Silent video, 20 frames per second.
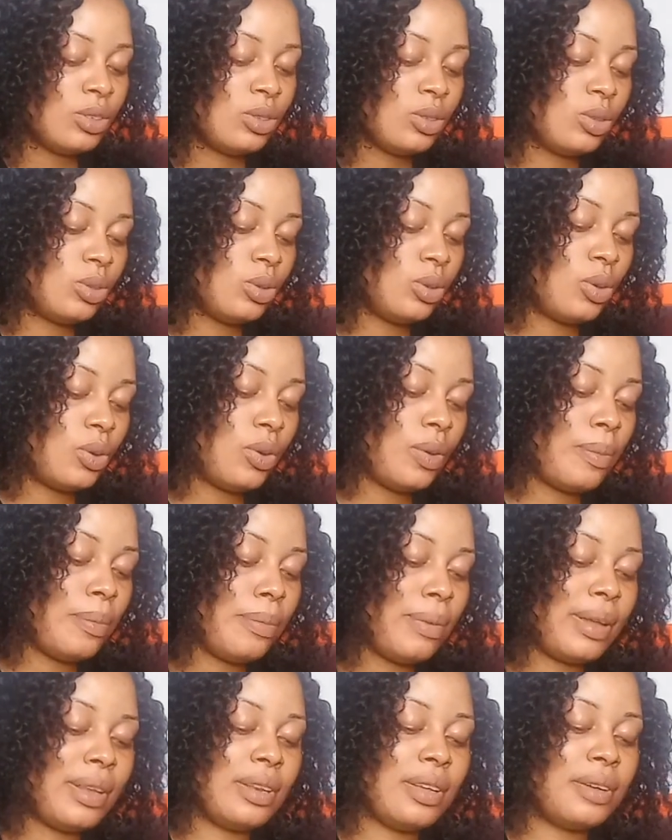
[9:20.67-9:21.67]
So
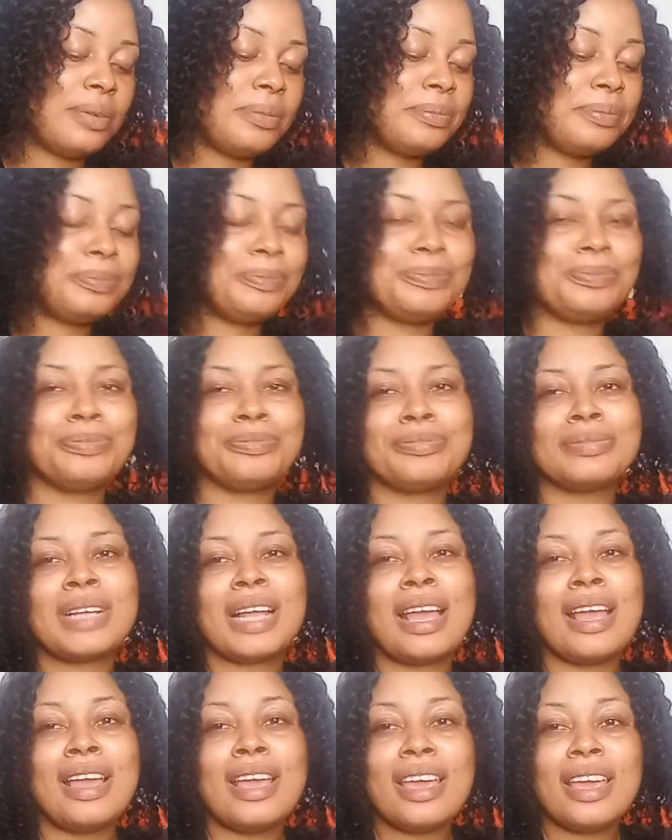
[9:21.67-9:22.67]
my dear,
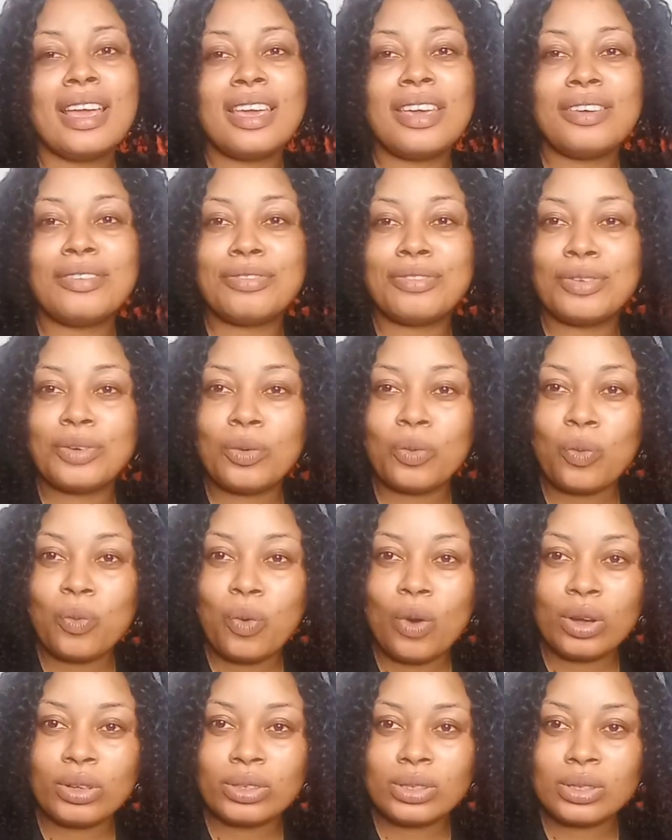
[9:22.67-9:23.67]
if you
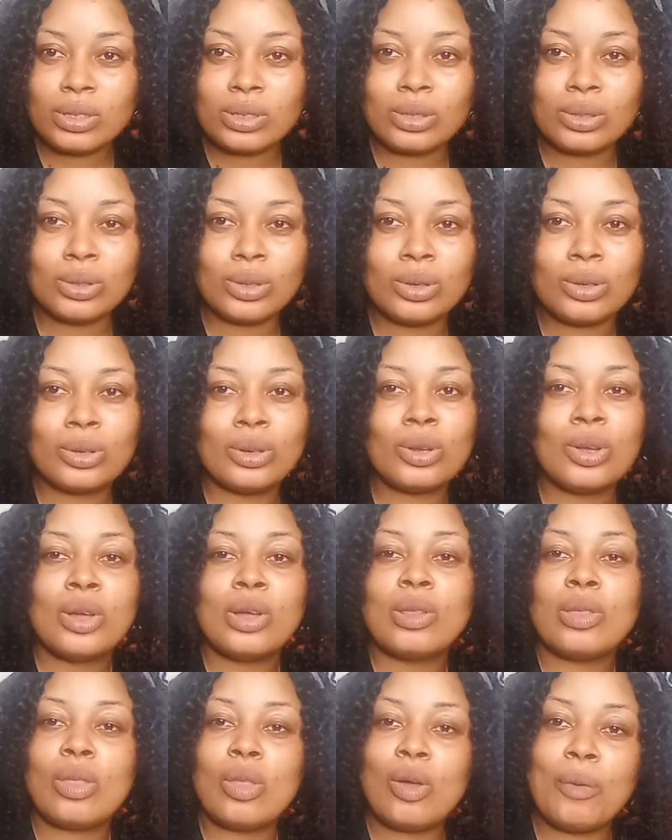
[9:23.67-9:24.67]
want to
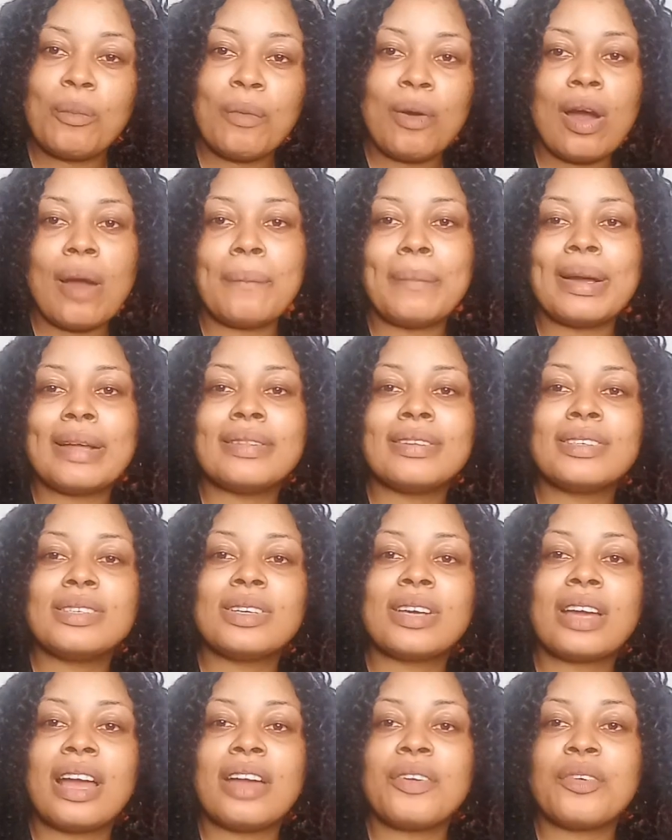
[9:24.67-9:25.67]
know more about this,
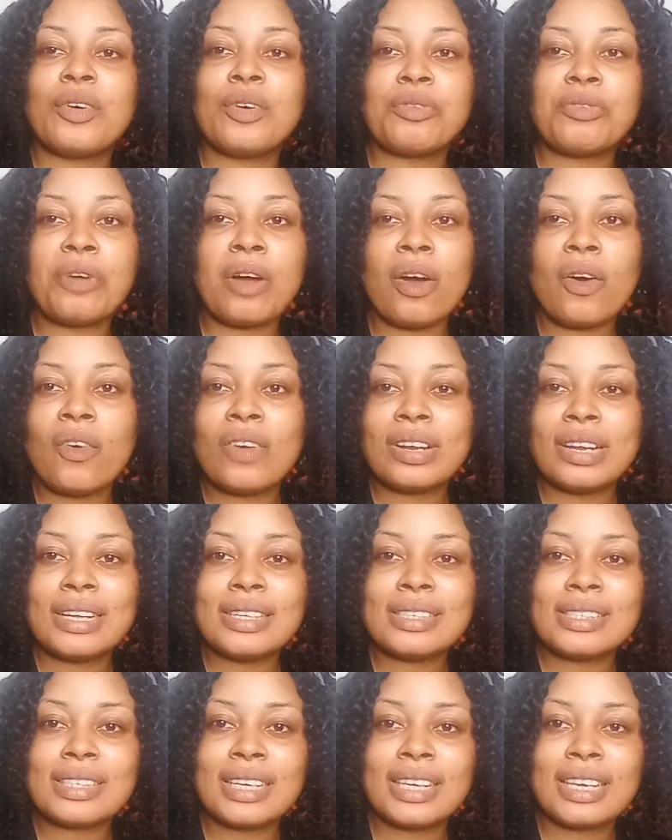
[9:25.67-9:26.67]
you can enroll for
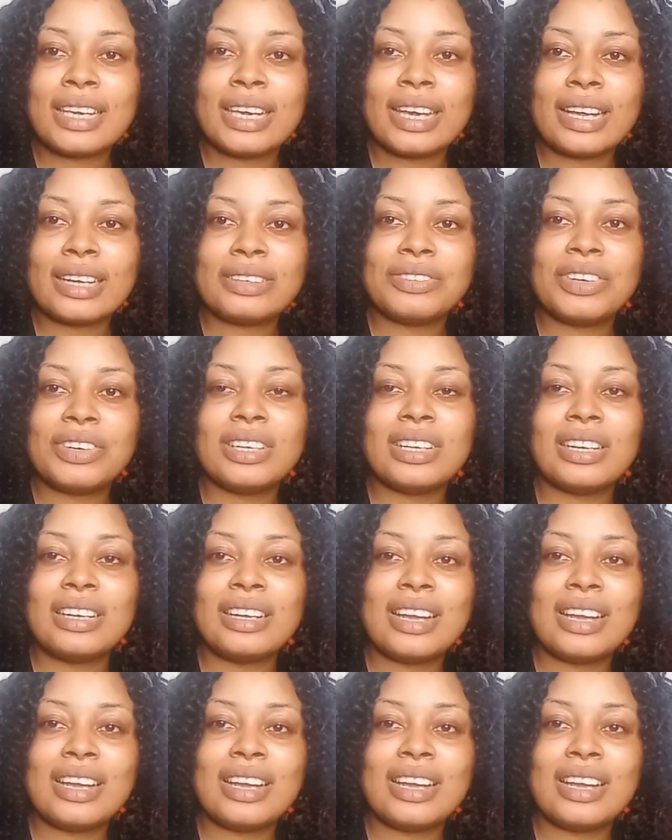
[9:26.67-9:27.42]
online skincare training.